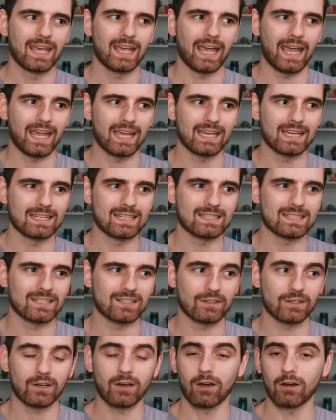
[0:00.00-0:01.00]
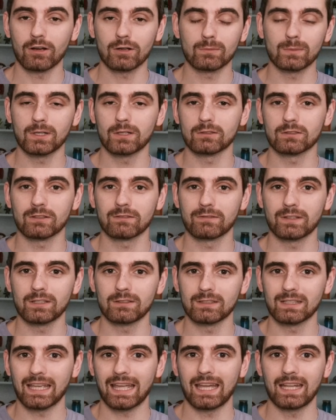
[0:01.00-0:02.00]
And the card will reveal
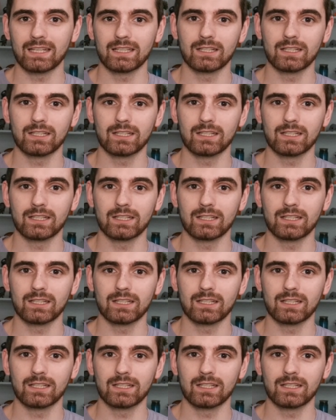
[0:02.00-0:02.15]
again.